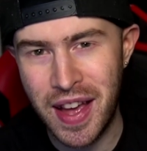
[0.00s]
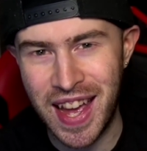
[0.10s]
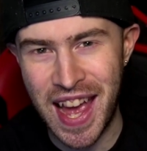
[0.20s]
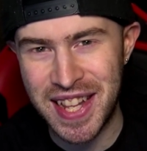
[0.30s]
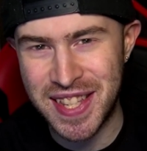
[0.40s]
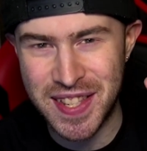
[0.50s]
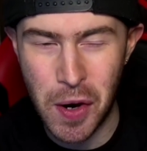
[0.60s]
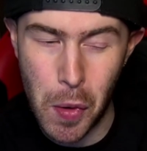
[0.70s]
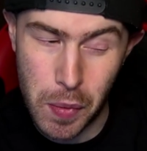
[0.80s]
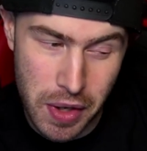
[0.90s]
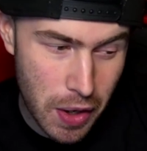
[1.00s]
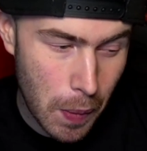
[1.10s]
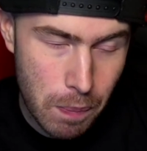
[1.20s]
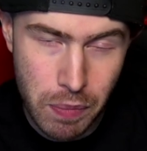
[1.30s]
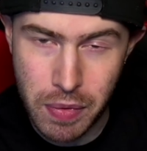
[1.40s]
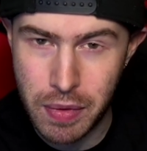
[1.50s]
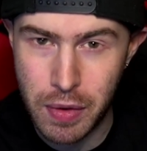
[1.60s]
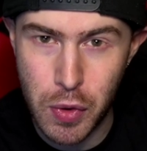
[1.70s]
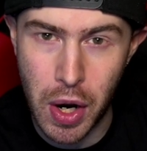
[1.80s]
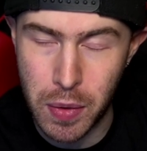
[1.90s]
and so, you know,
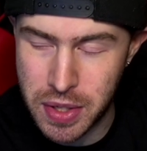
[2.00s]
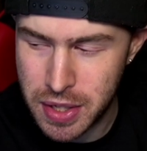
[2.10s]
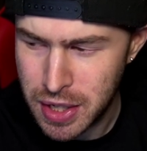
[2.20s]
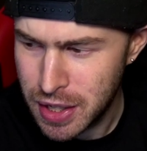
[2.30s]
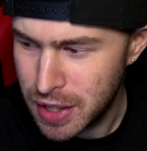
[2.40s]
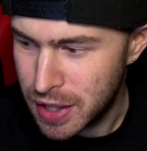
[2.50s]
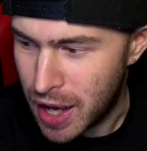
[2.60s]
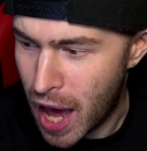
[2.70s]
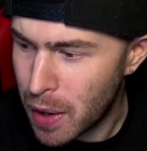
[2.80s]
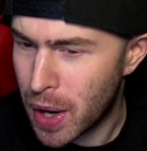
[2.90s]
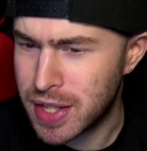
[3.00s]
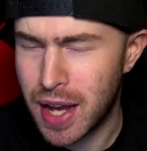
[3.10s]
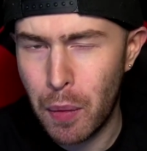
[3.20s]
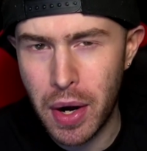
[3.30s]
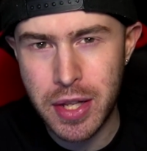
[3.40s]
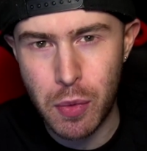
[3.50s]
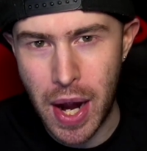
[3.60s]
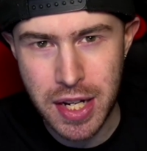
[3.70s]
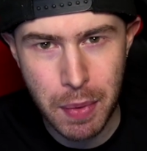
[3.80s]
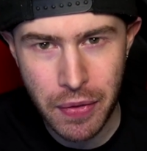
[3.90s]
who knows. Anyways, I wanted to
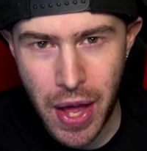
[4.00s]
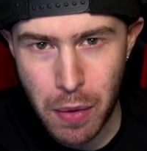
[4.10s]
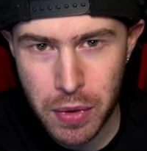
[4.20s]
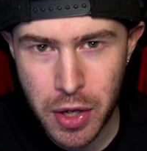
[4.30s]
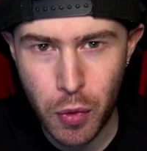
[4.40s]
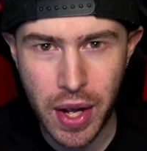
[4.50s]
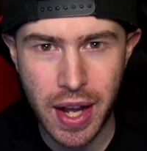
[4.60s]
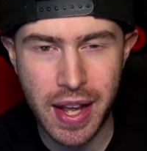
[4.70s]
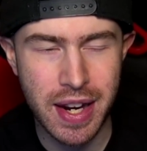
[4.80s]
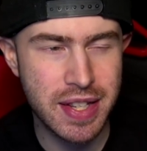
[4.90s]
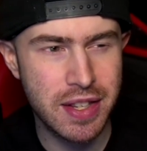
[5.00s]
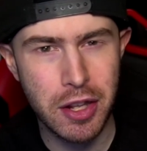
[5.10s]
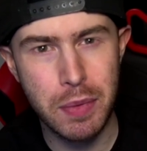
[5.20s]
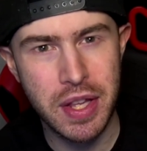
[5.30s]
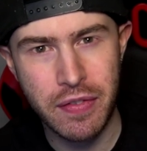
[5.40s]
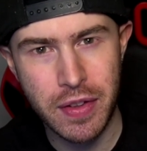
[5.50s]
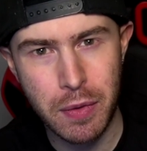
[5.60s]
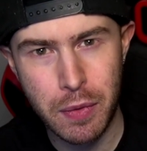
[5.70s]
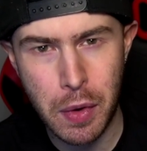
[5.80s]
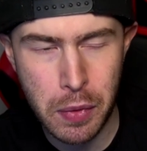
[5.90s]
rant about that really quick. Again, this is a little bit different
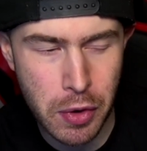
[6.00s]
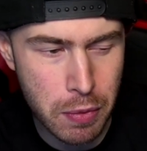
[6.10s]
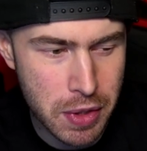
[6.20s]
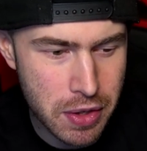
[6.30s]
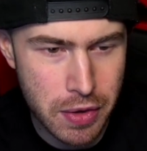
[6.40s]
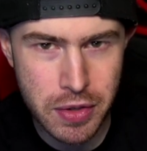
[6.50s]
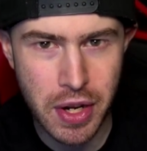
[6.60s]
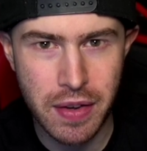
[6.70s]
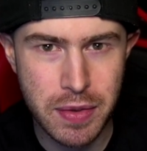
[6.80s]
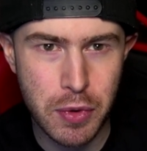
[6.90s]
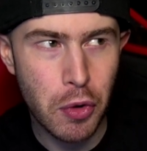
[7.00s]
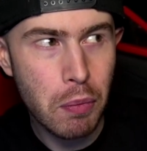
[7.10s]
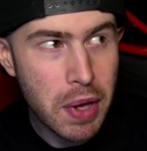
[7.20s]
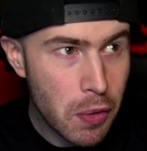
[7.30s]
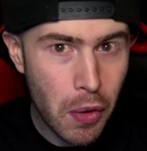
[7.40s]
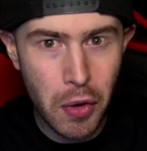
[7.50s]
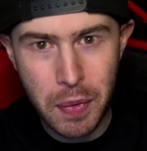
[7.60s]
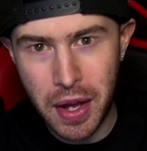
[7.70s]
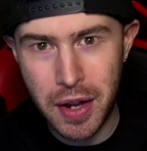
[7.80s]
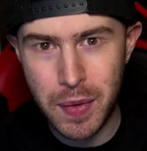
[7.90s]
than what we normally do. Usually I have some cool B-roll
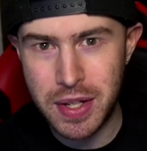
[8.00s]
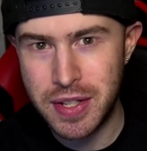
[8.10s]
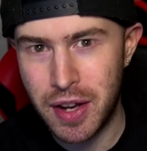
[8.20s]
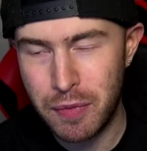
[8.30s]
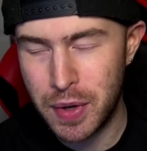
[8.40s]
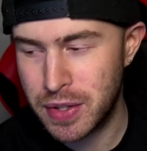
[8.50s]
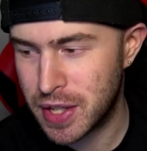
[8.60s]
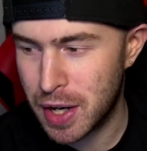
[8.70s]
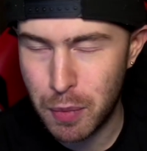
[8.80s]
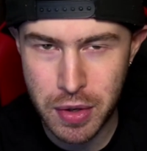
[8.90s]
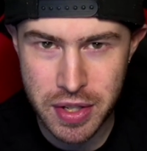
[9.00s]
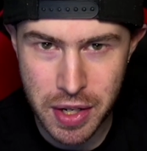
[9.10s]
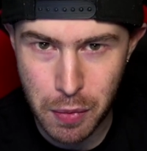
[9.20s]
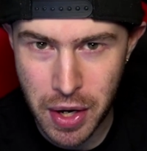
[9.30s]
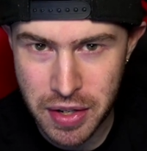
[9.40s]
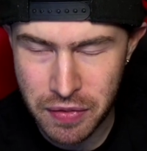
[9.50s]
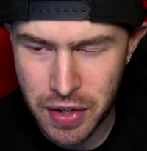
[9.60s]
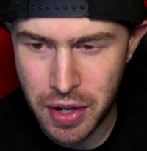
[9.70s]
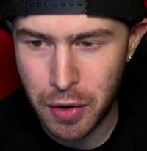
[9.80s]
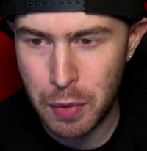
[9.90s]
behind me and stuff, but it's kind of more just like a ranting
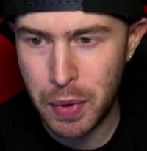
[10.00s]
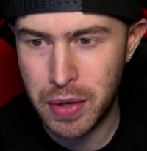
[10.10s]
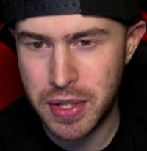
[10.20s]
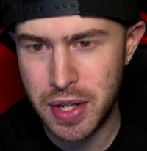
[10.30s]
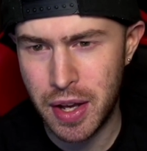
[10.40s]
video about,